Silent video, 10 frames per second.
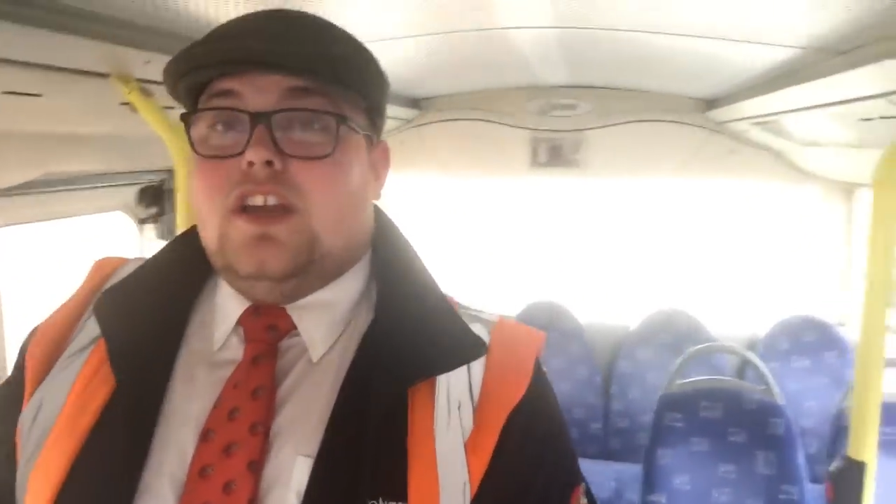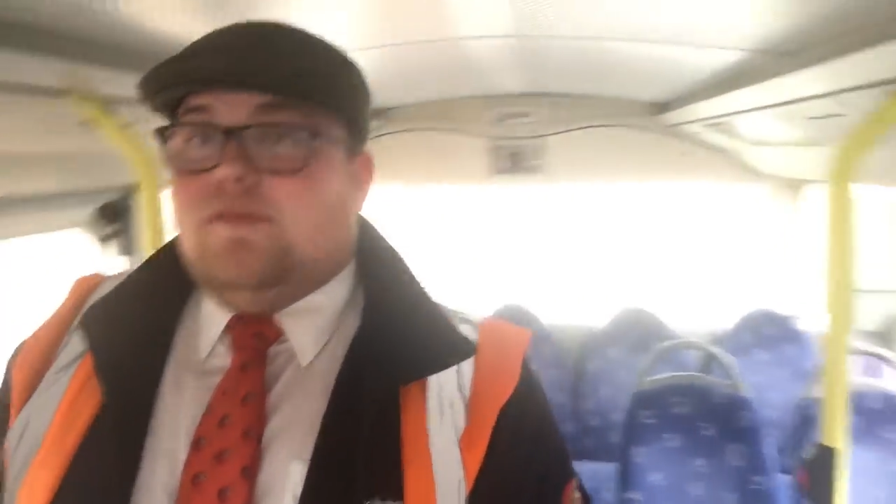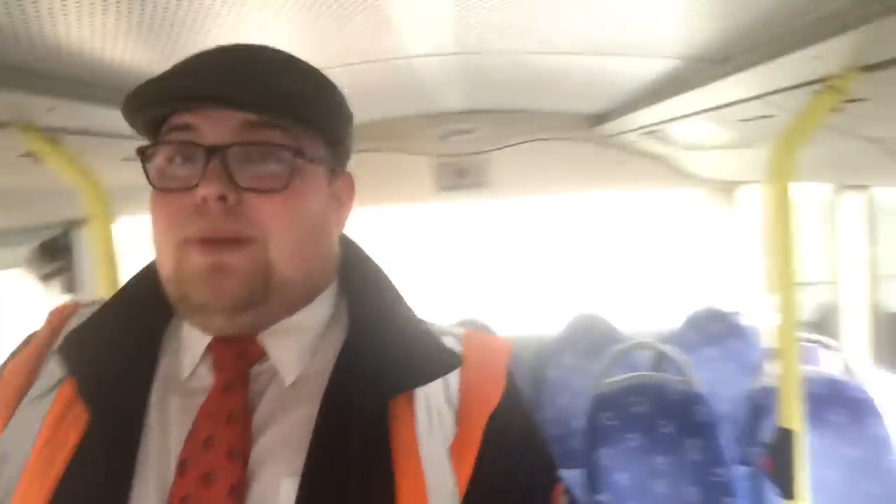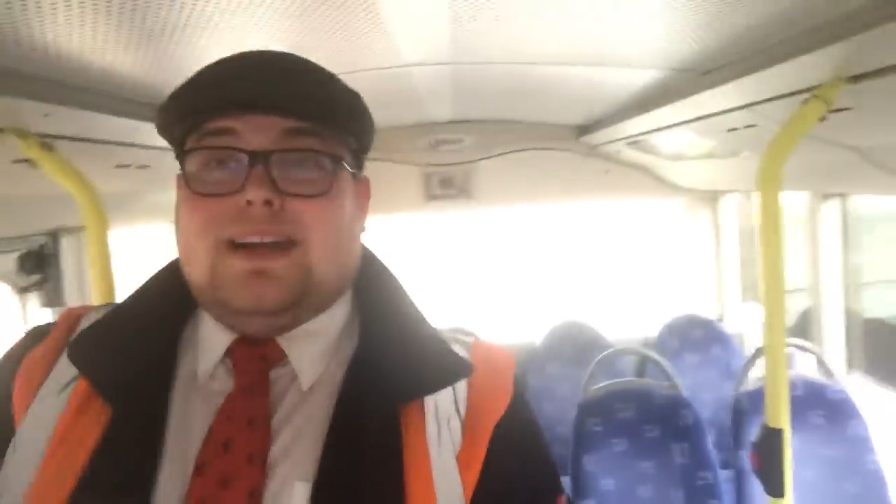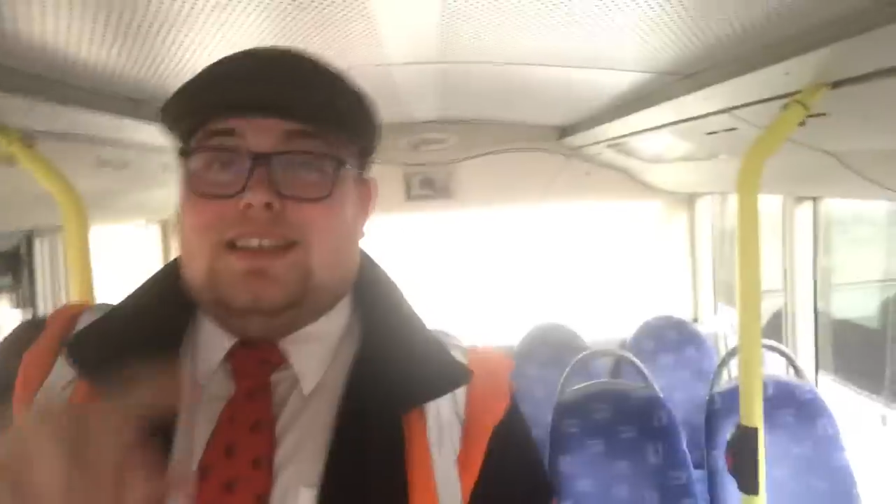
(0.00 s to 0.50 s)

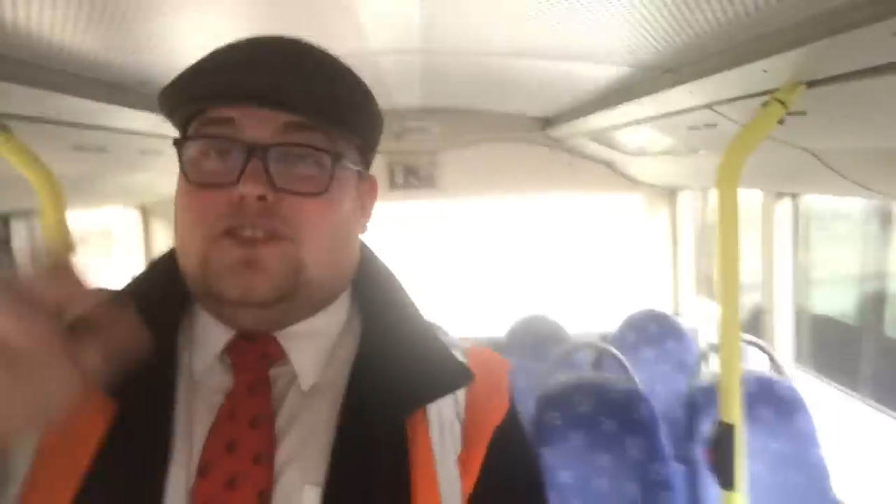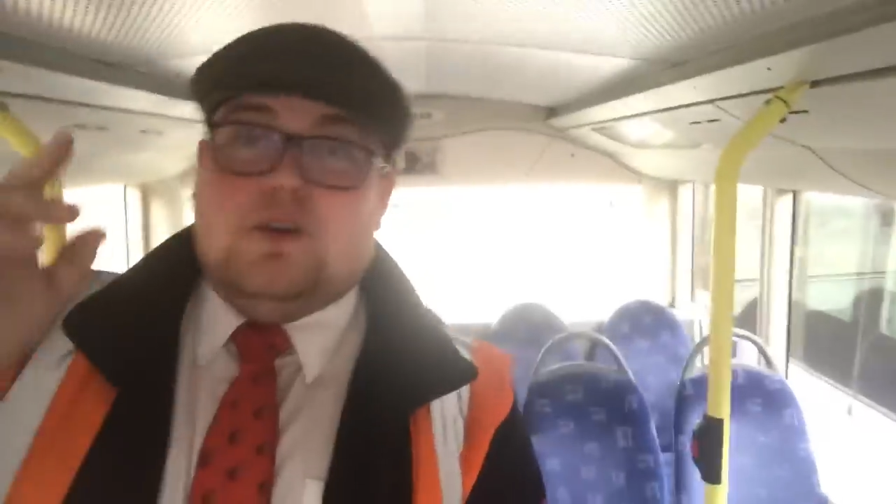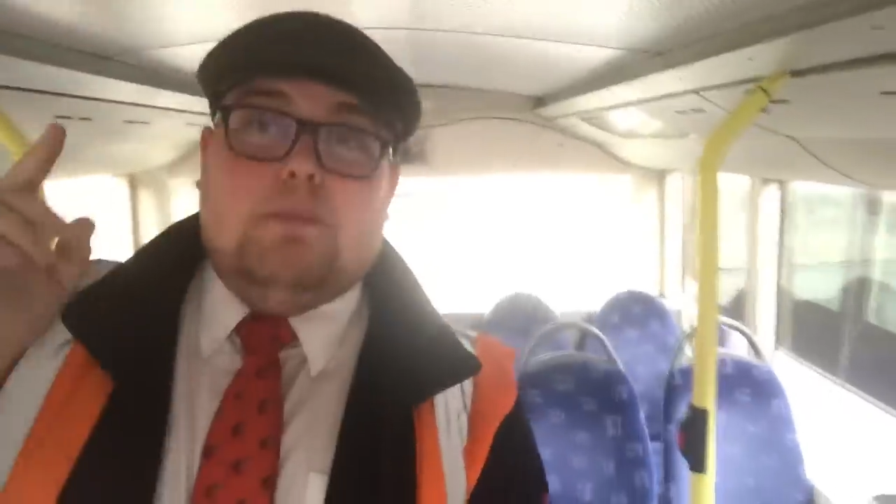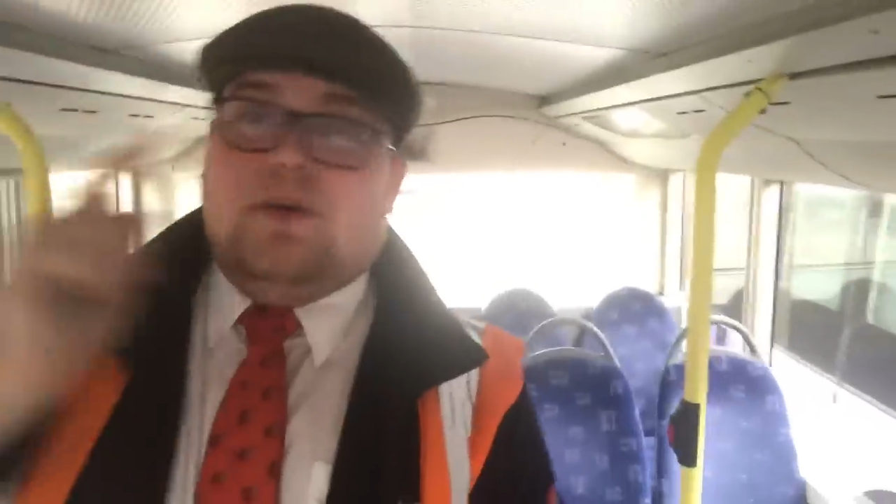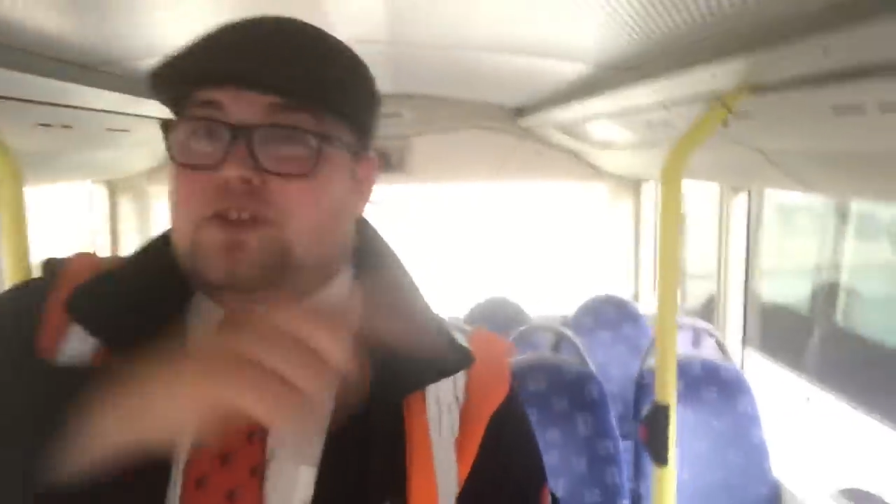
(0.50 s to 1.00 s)
you've backed
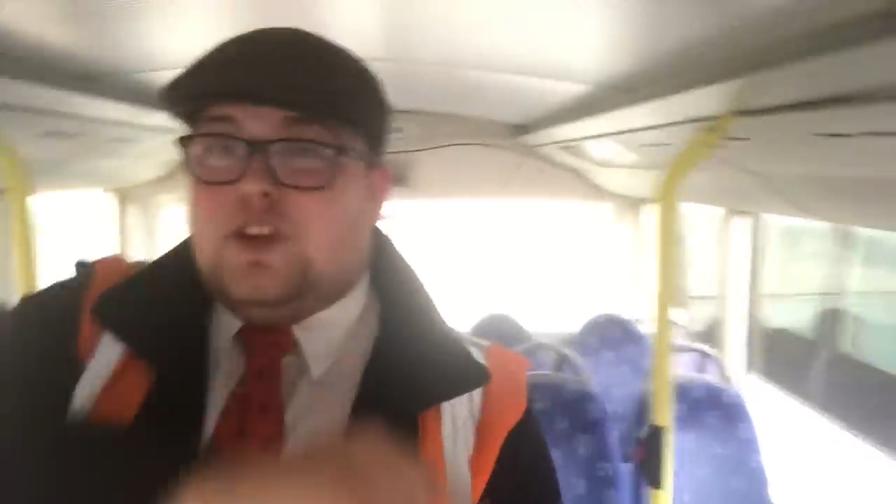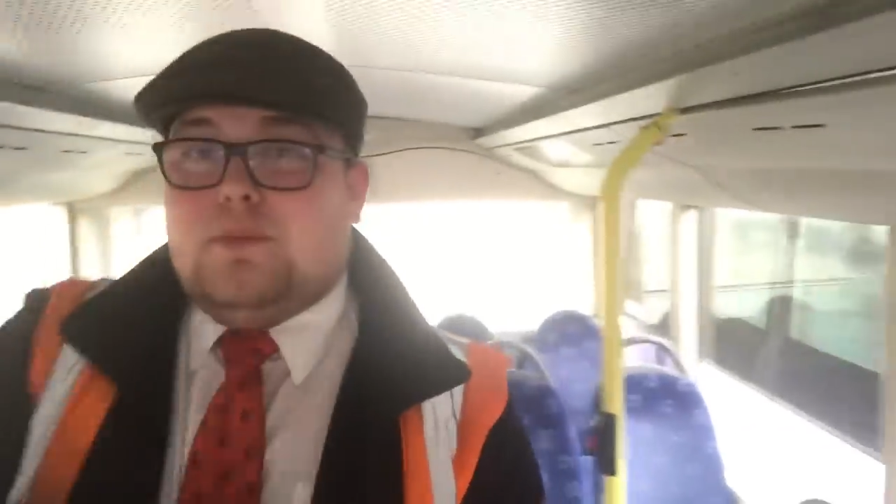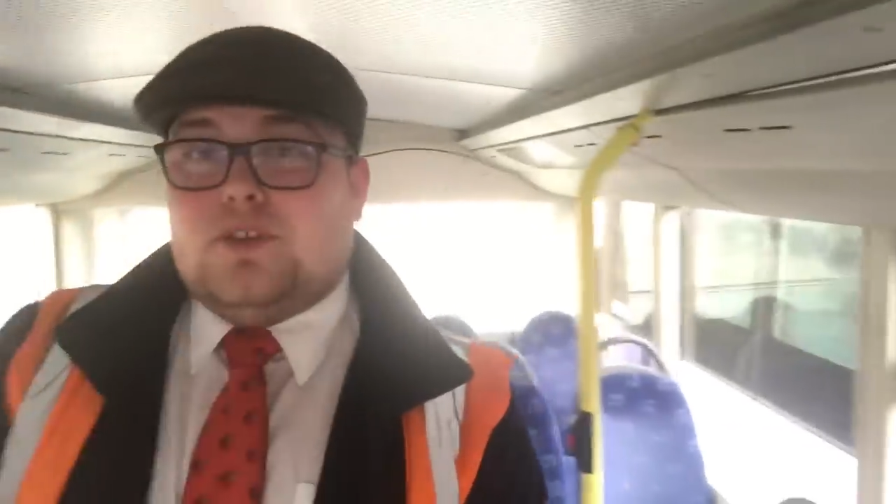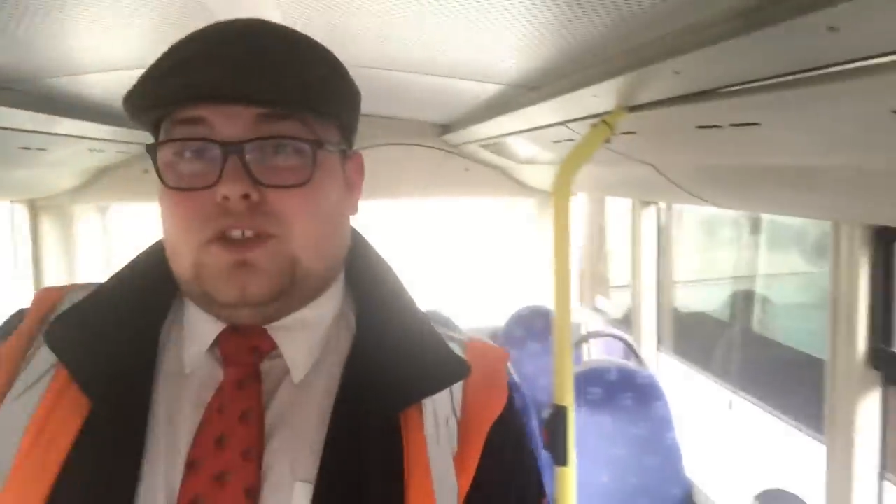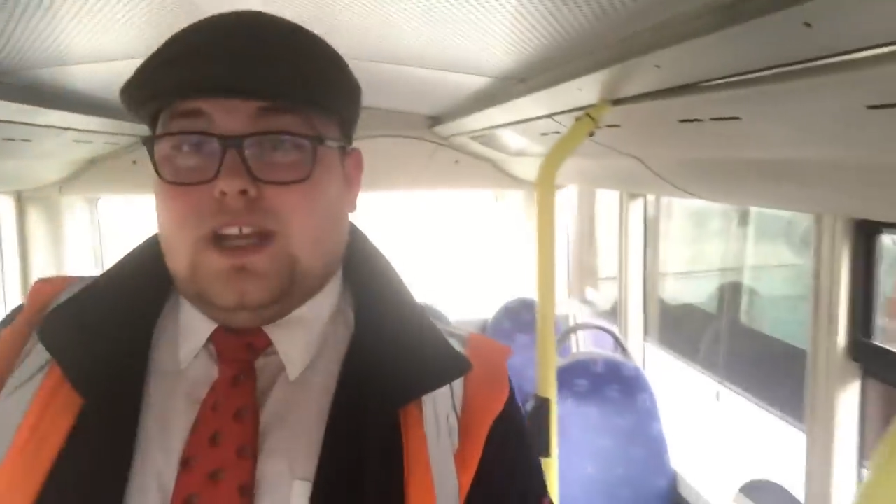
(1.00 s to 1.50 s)
into a bus
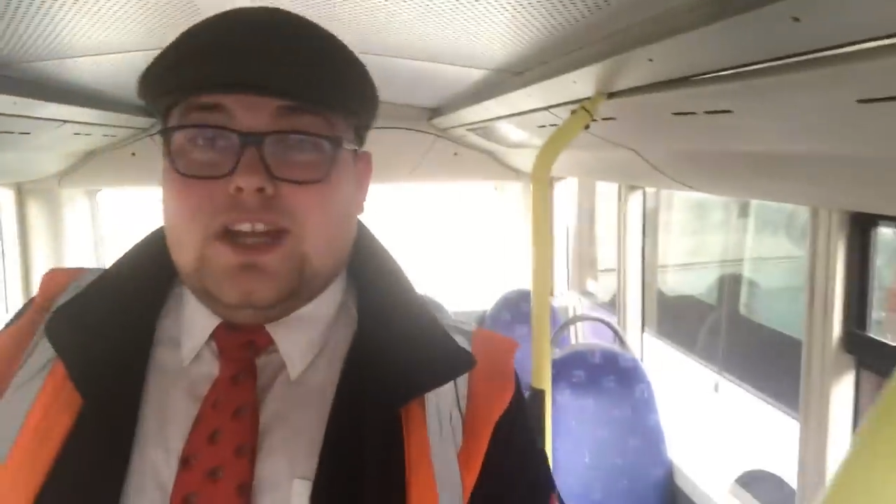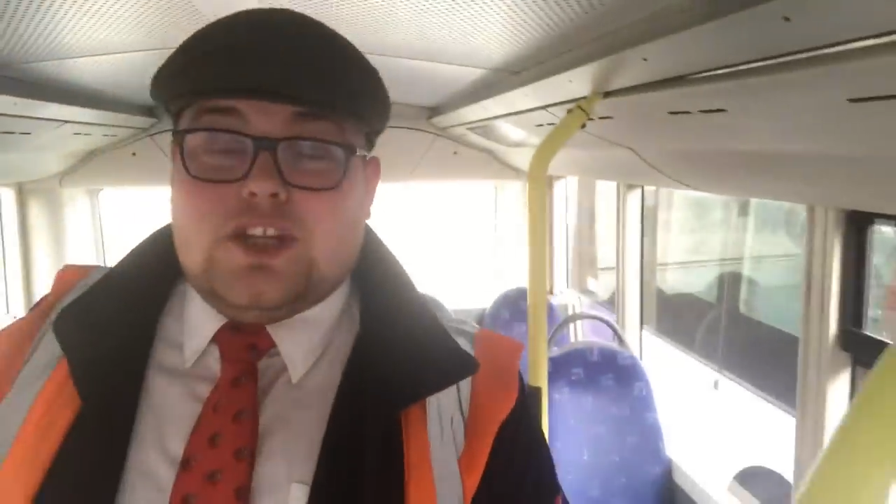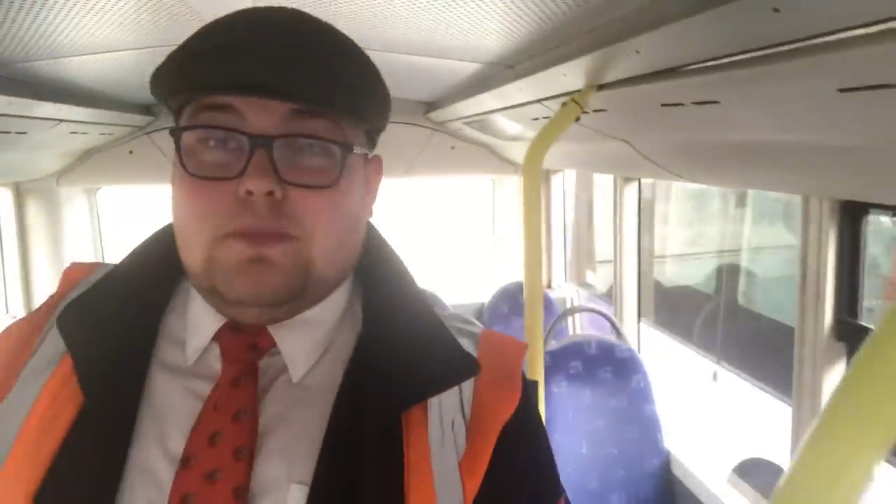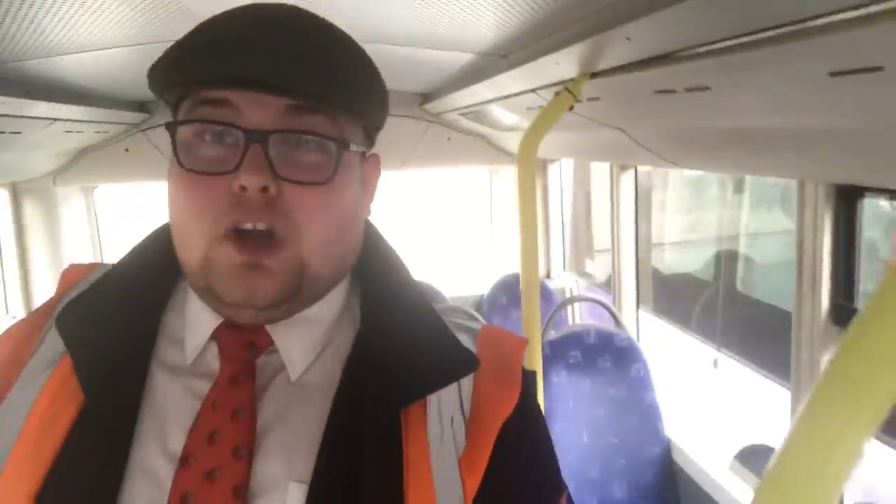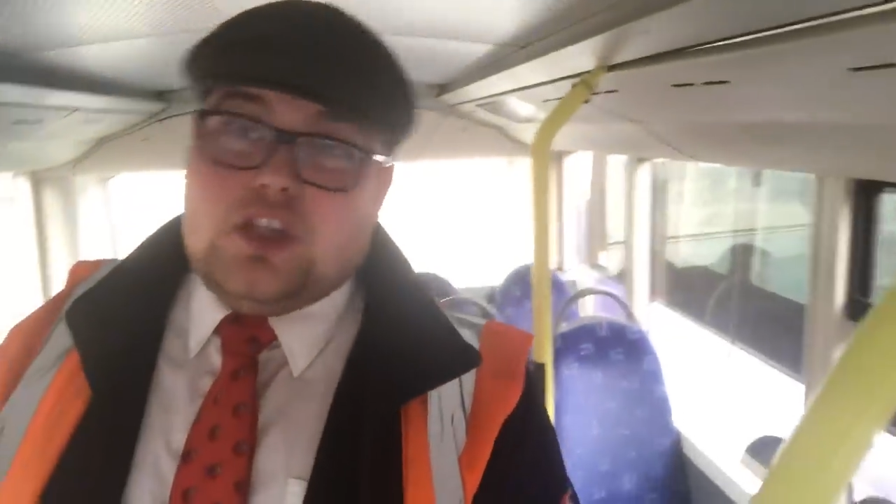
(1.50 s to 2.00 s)

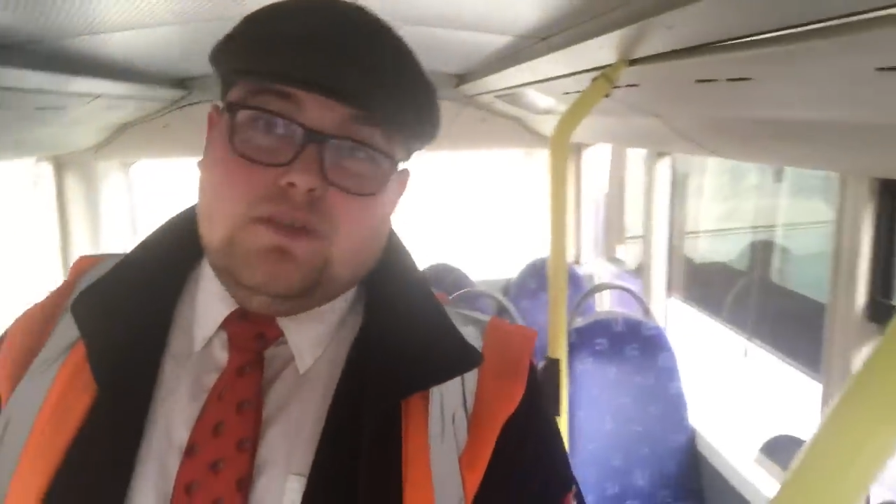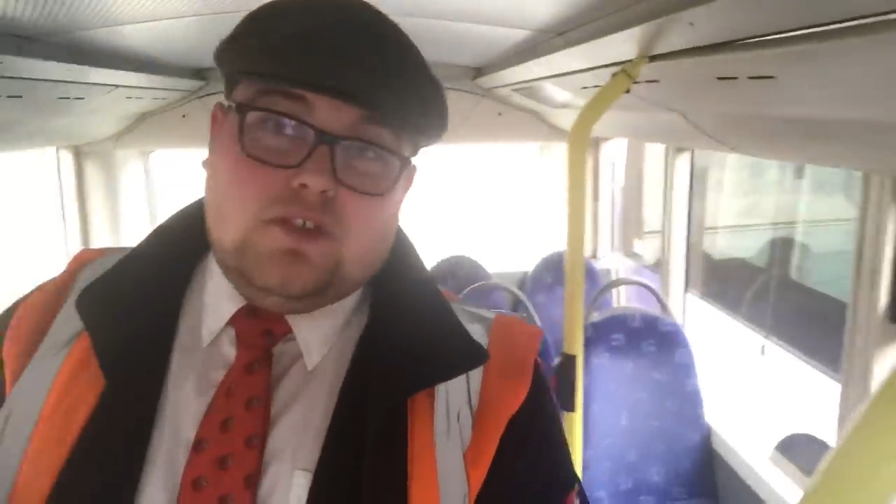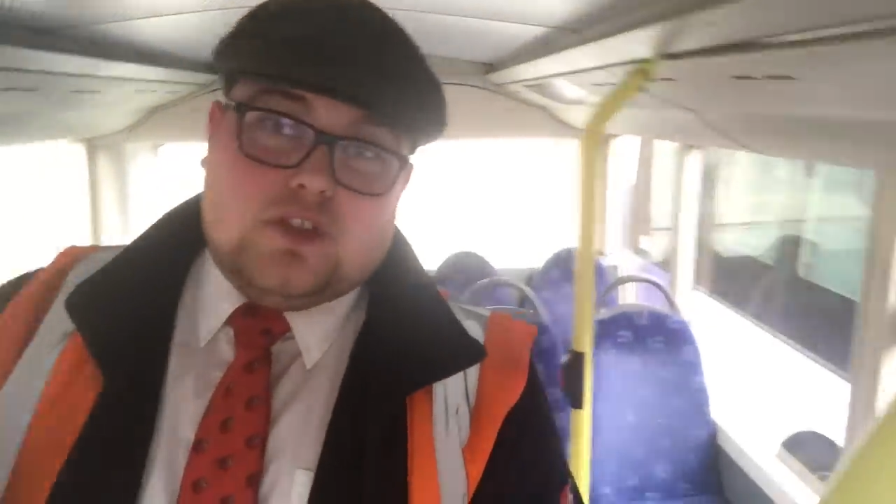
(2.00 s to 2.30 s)
station because you've